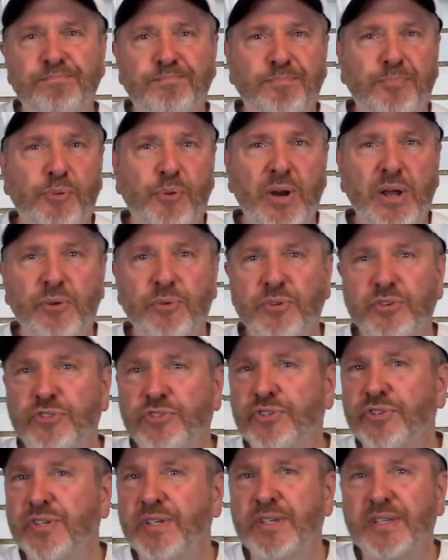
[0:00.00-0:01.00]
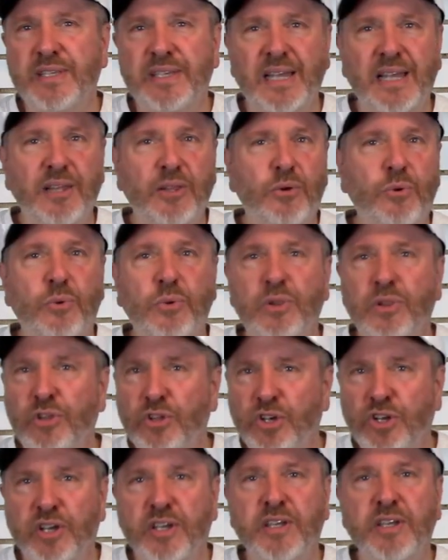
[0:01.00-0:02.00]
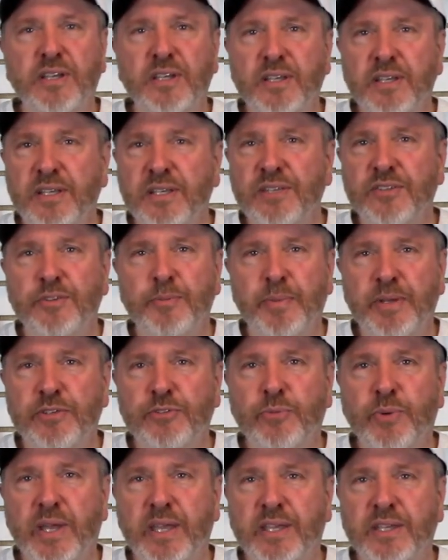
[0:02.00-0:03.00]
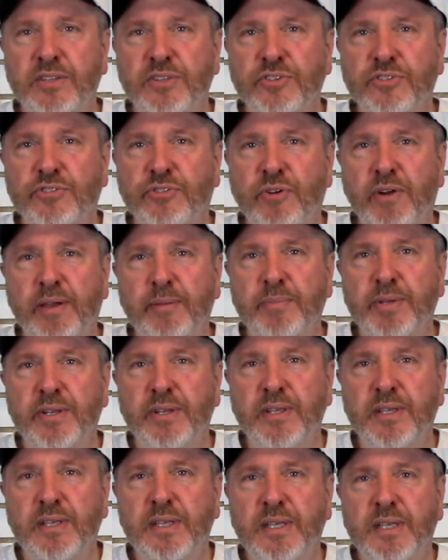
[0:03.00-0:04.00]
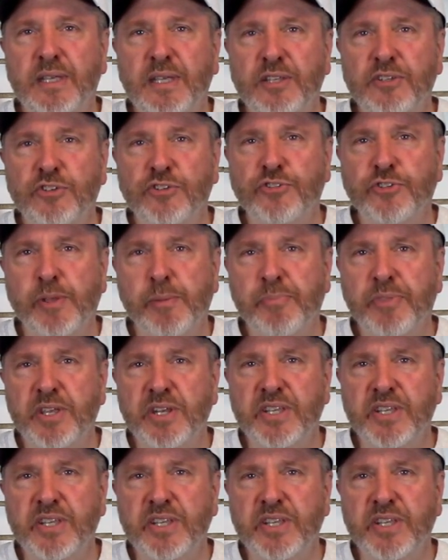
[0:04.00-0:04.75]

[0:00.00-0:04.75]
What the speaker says: brownish yellow look is the best way I can describe it. Just something